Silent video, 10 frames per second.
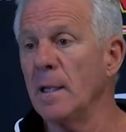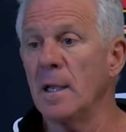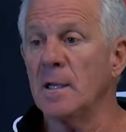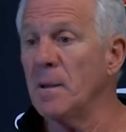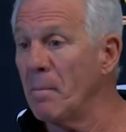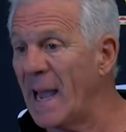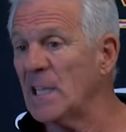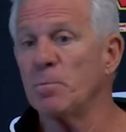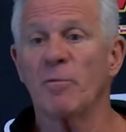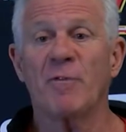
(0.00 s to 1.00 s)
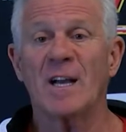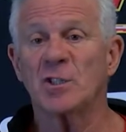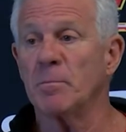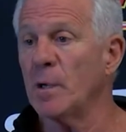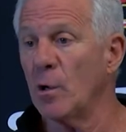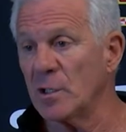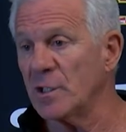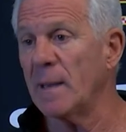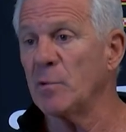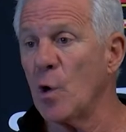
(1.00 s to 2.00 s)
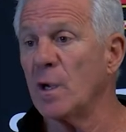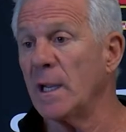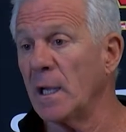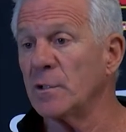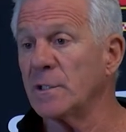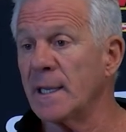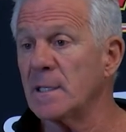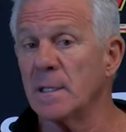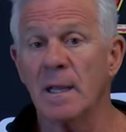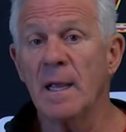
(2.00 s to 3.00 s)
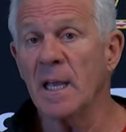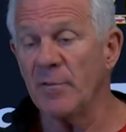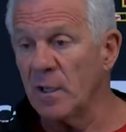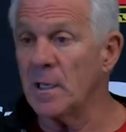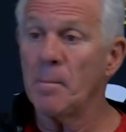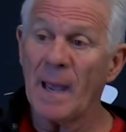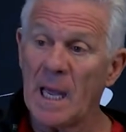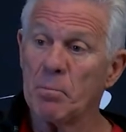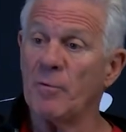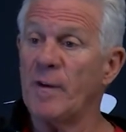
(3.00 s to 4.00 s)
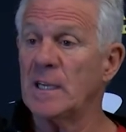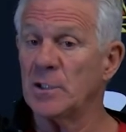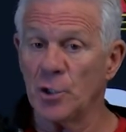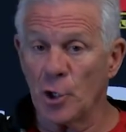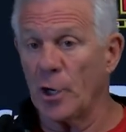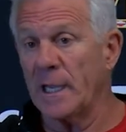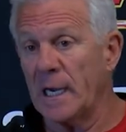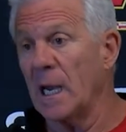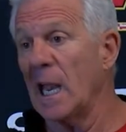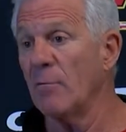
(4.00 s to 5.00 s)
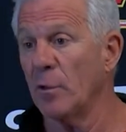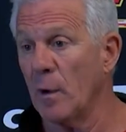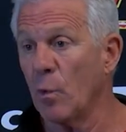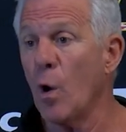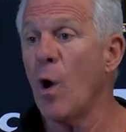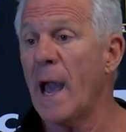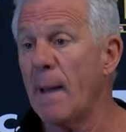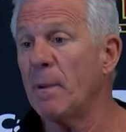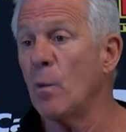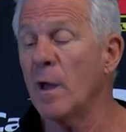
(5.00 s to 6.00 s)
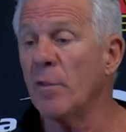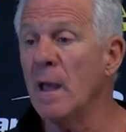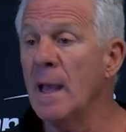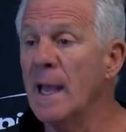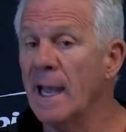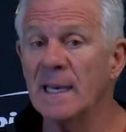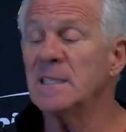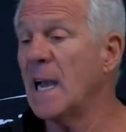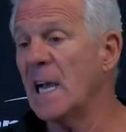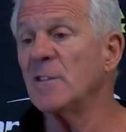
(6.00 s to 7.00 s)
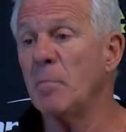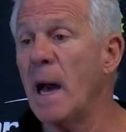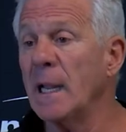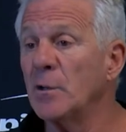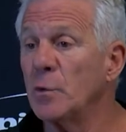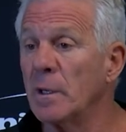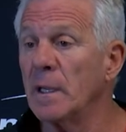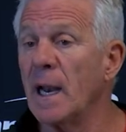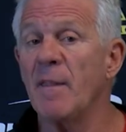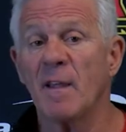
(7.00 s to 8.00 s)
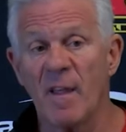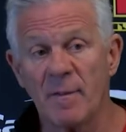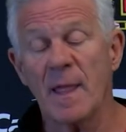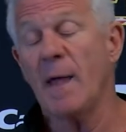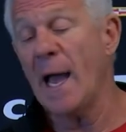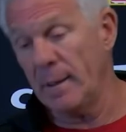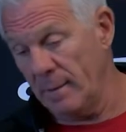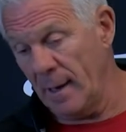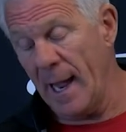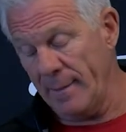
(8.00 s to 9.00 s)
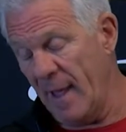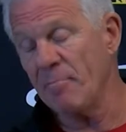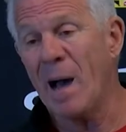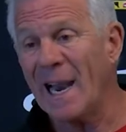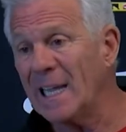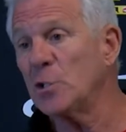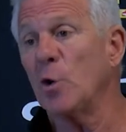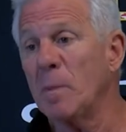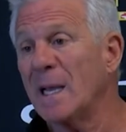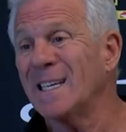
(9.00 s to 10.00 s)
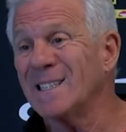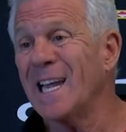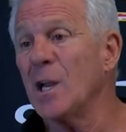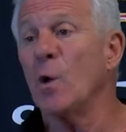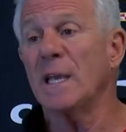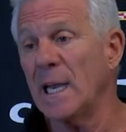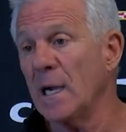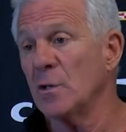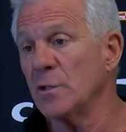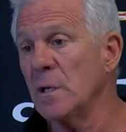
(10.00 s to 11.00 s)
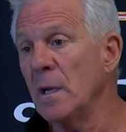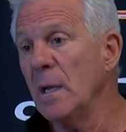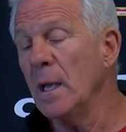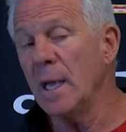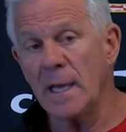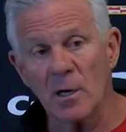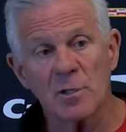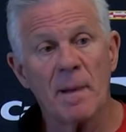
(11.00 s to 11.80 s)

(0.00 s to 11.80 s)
He demands perfection, but on the same token, he understands that if you demand perfection, you're going to get a level that we're all happy with. And these guys have bought into it. And I think they've bought into it because they know he cares. He cares